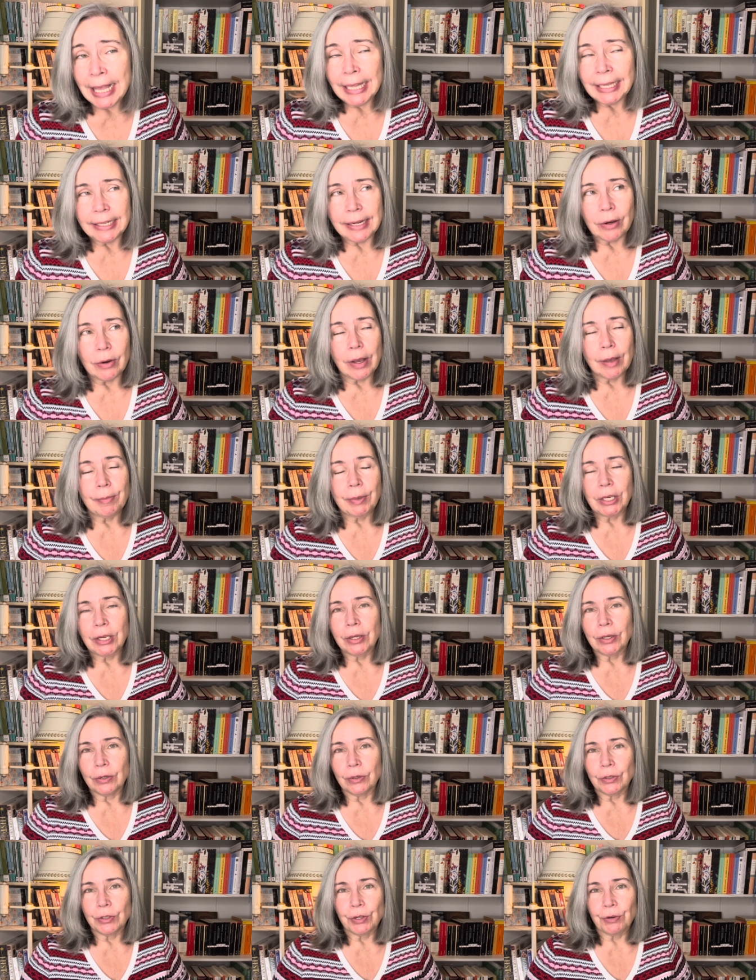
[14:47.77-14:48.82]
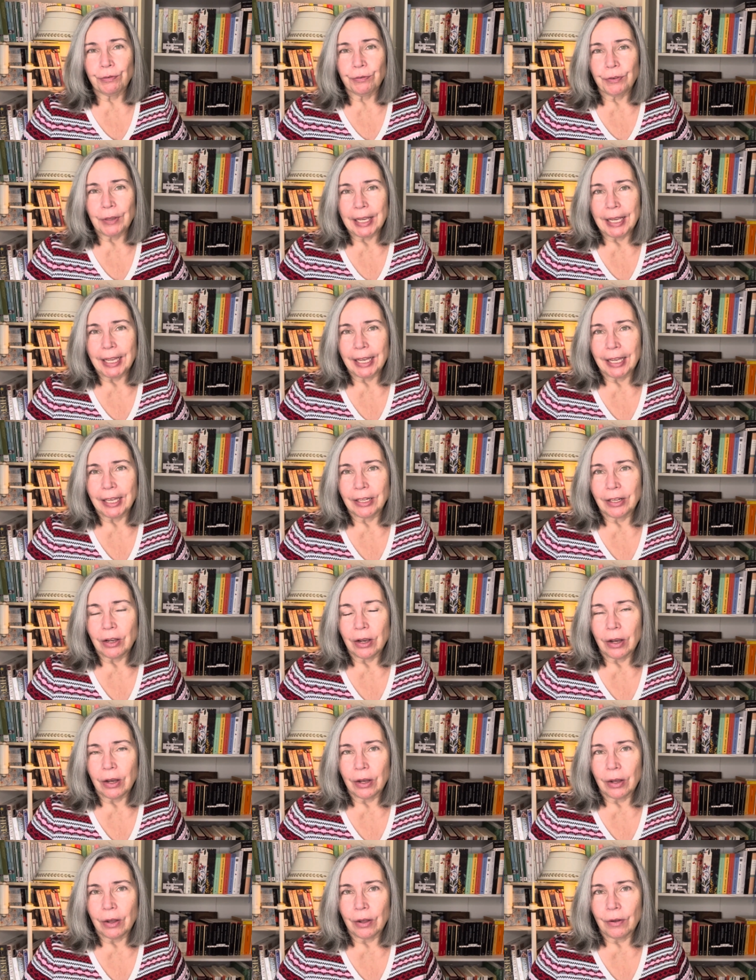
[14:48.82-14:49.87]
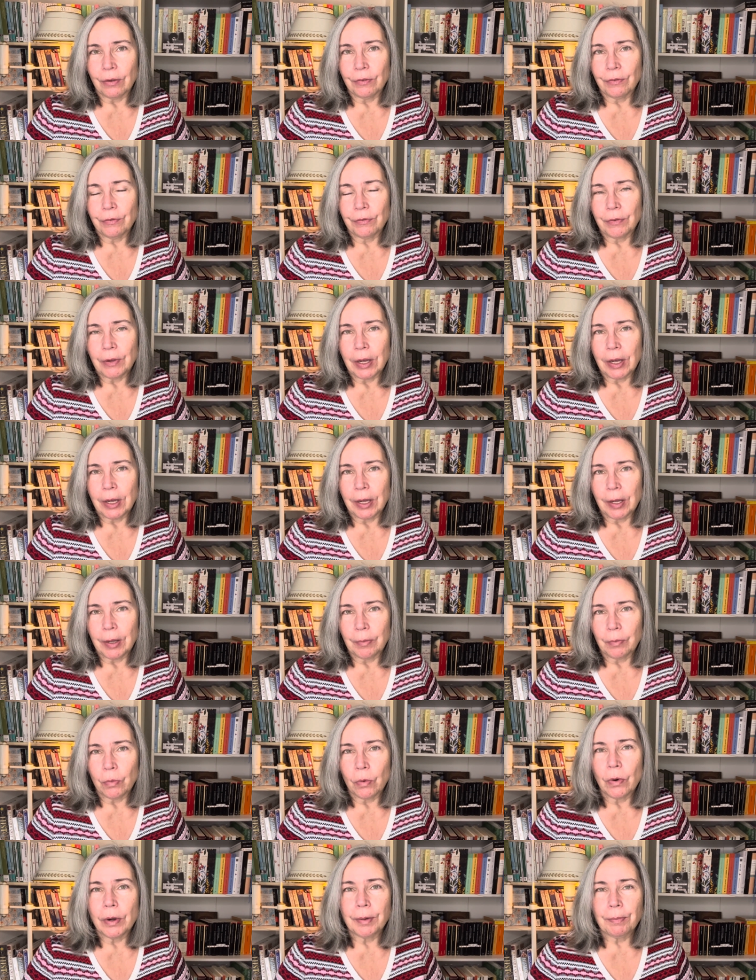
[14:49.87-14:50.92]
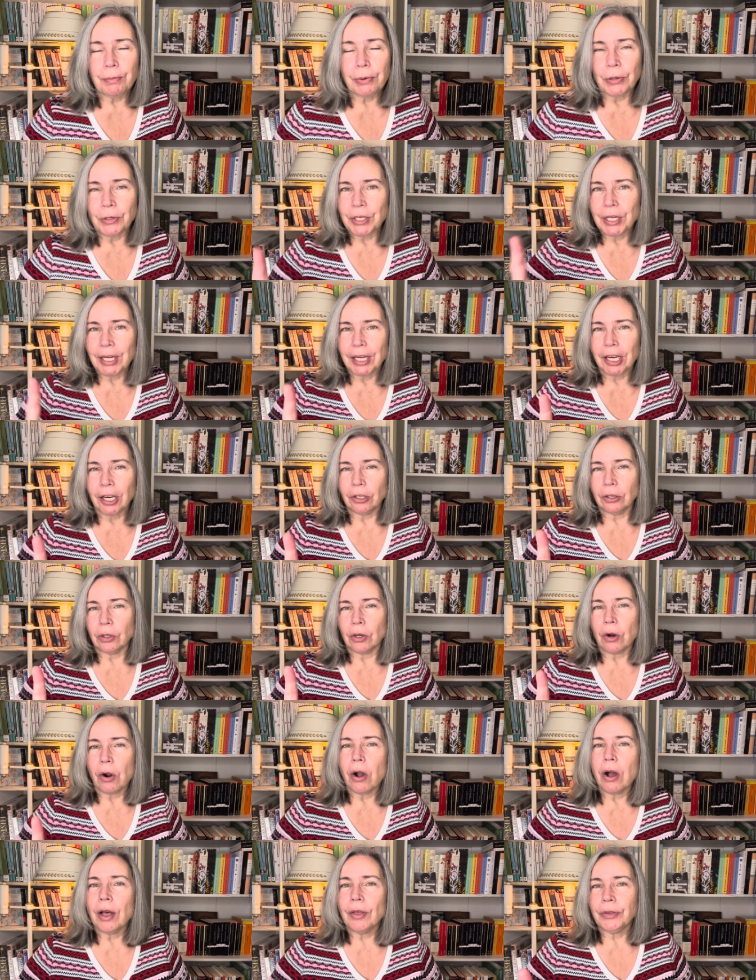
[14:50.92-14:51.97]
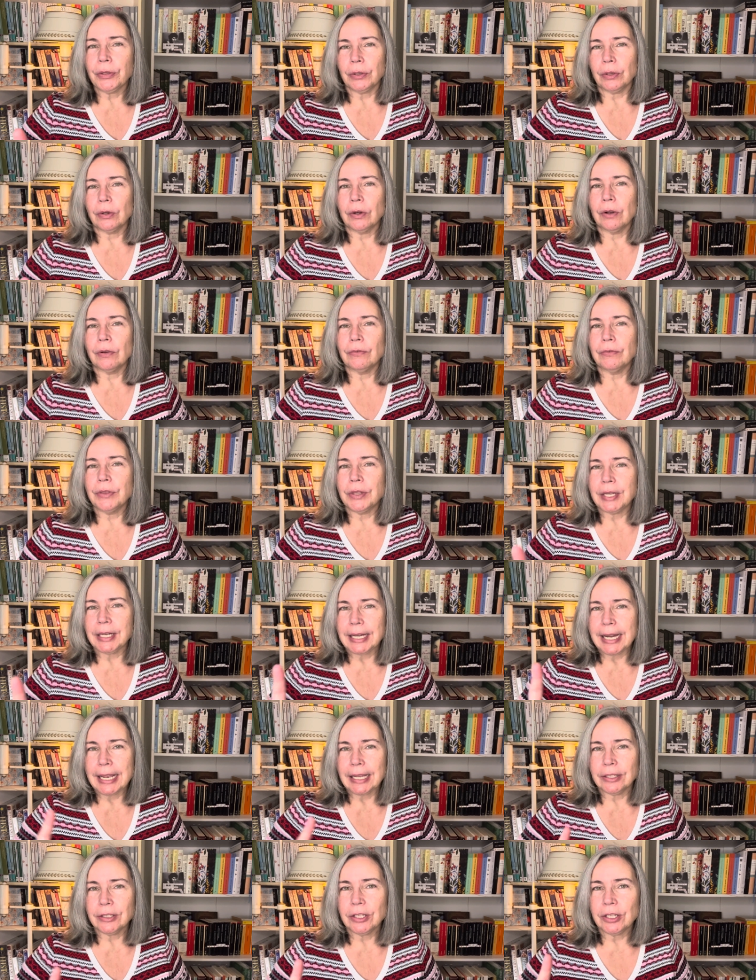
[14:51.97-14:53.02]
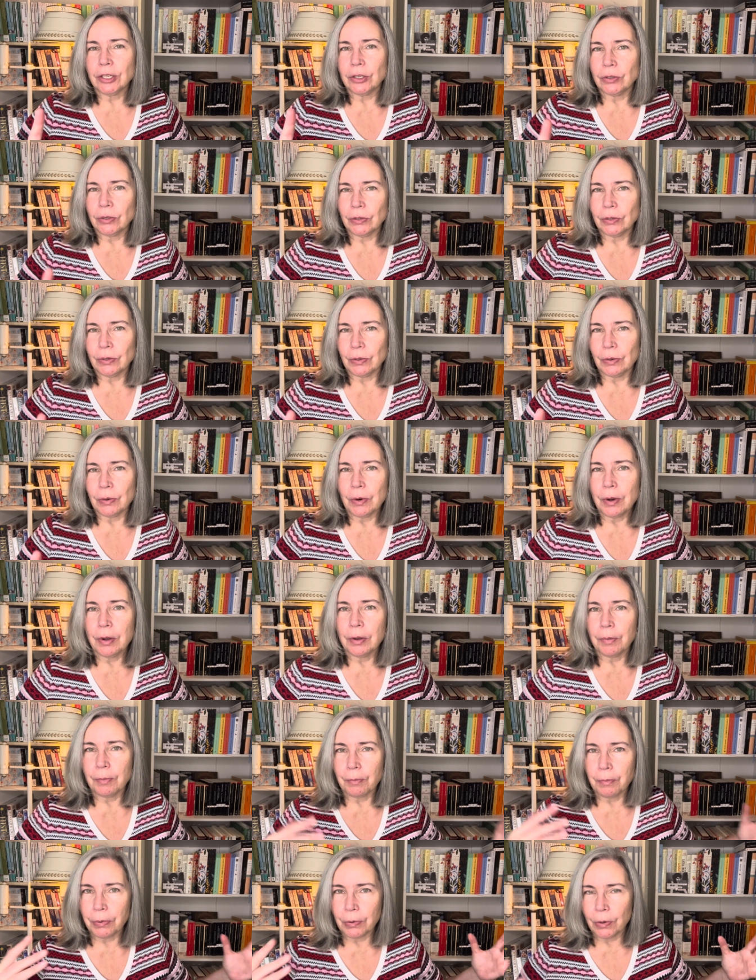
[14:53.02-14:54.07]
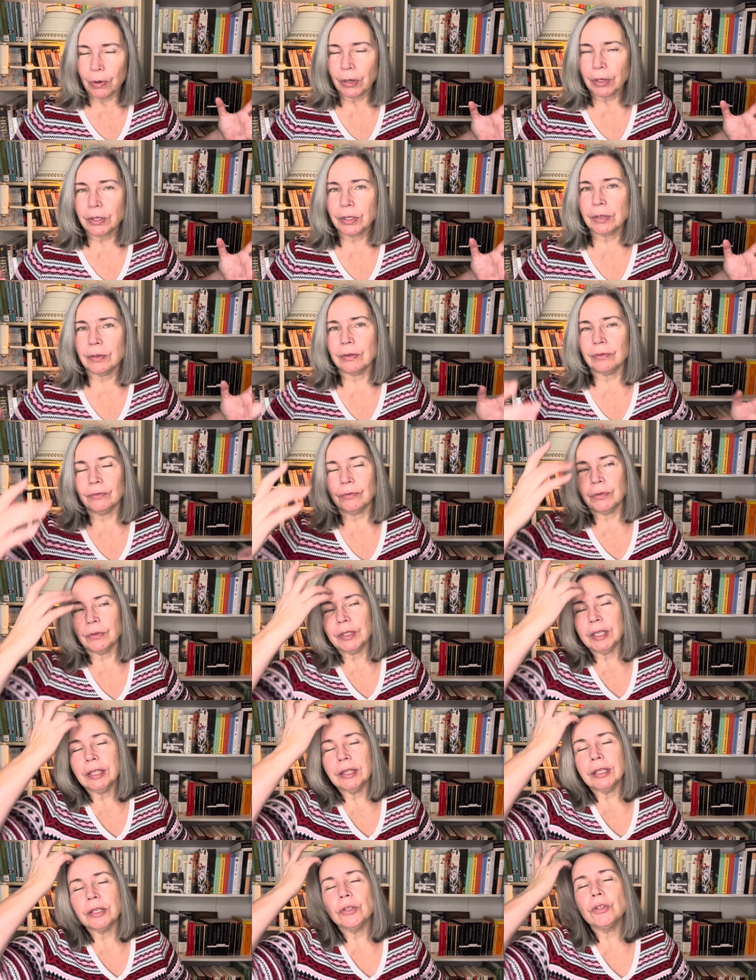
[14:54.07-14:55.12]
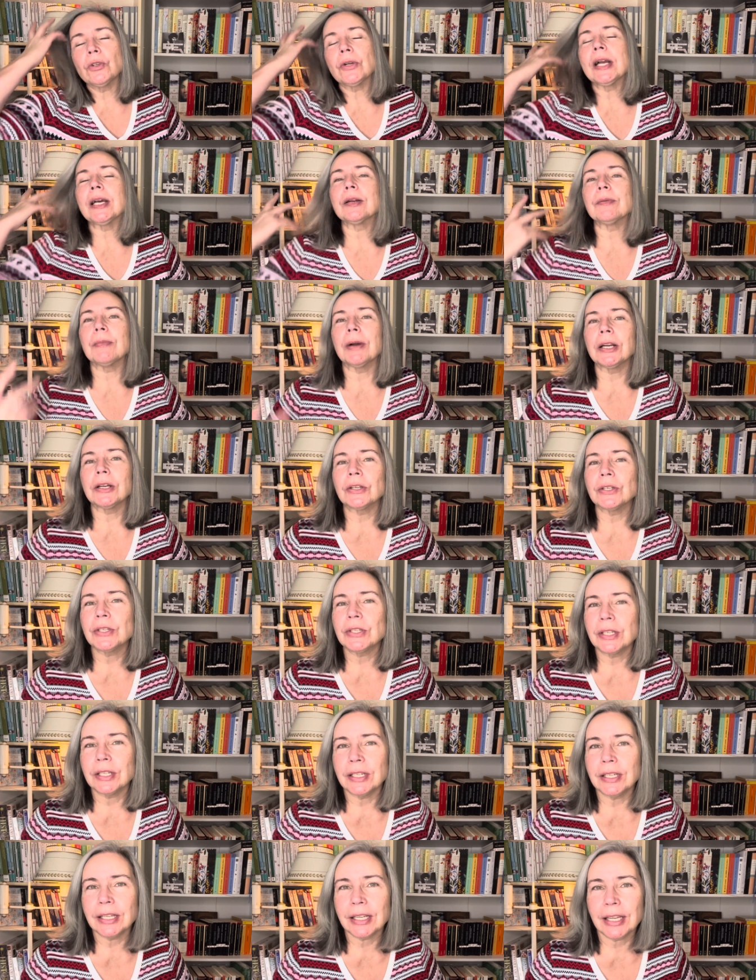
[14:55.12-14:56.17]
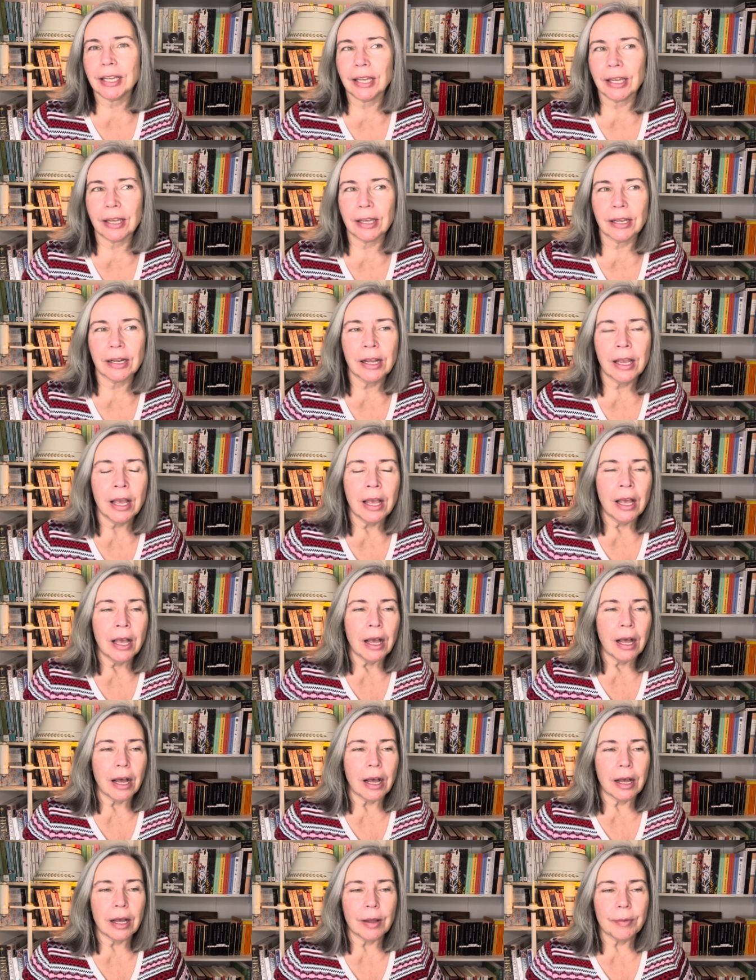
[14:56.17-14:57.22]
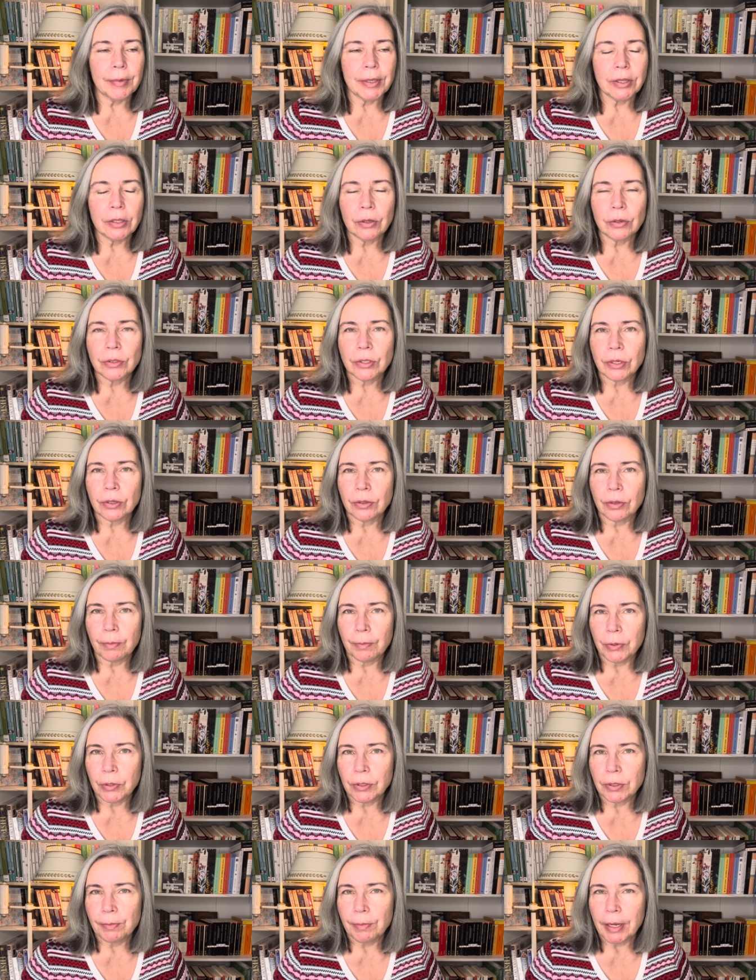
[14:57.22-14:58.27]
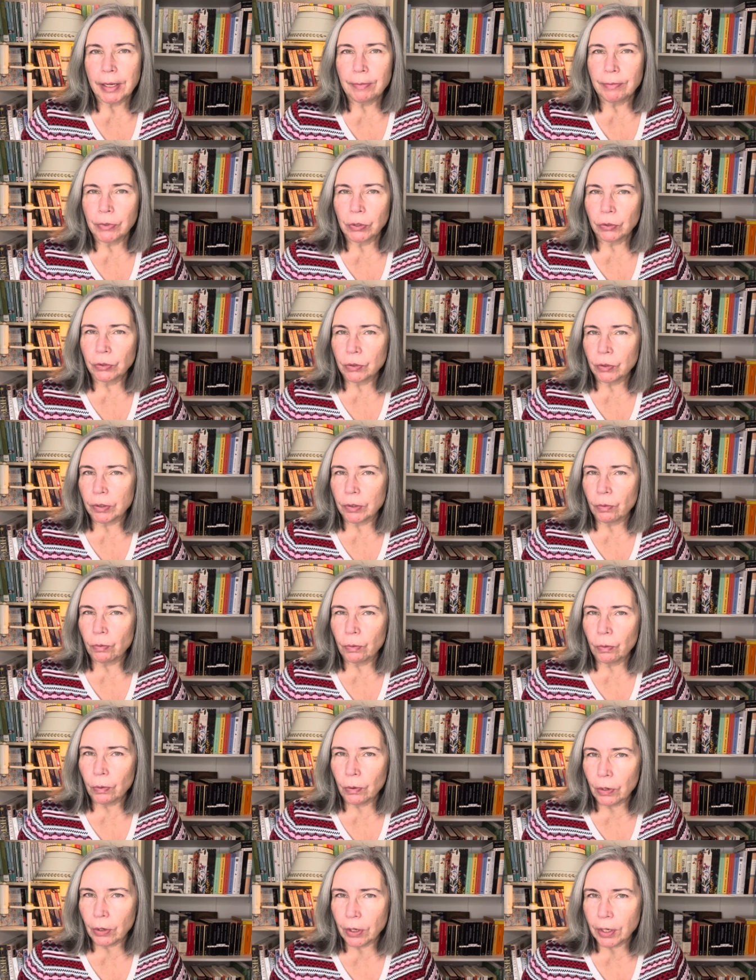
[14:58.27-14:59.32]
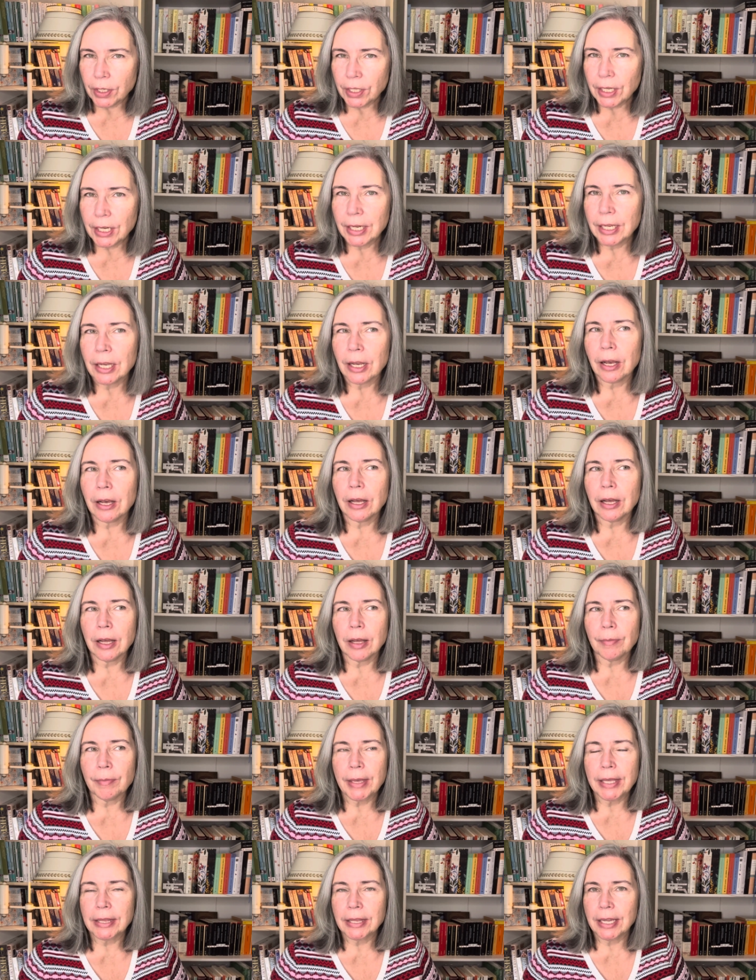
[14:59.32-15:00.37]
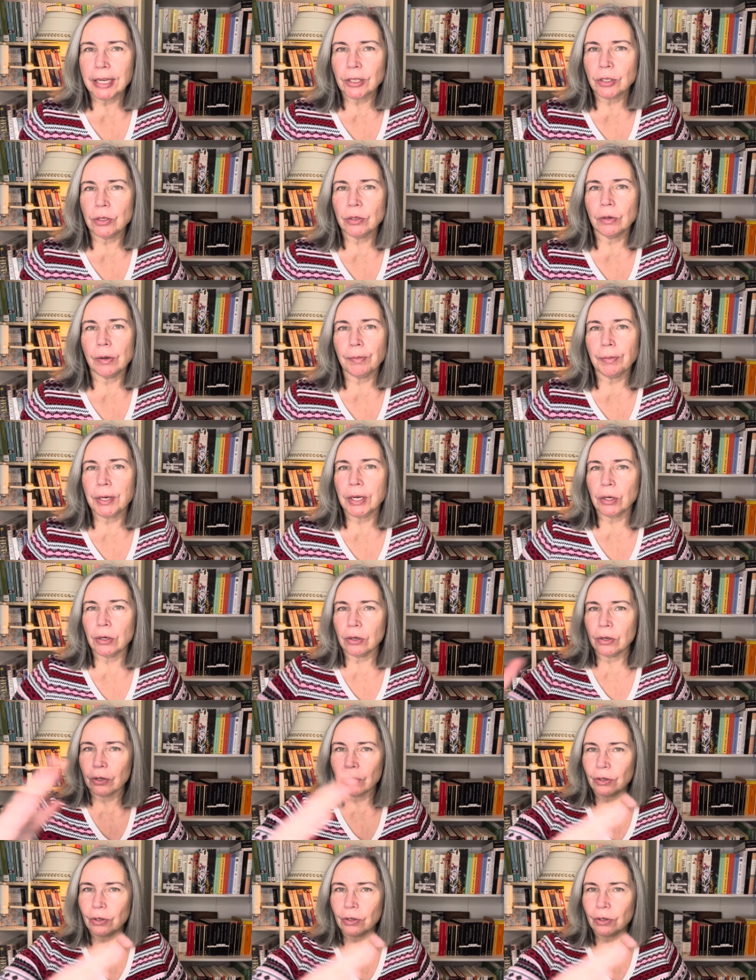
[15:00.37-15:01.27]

Now, I'm a huge fan of um, one particular author of the Nancy Drew books in the Stratemeyer Syndicate, um, and those are the books by Mildred Wirt, um, and they do appear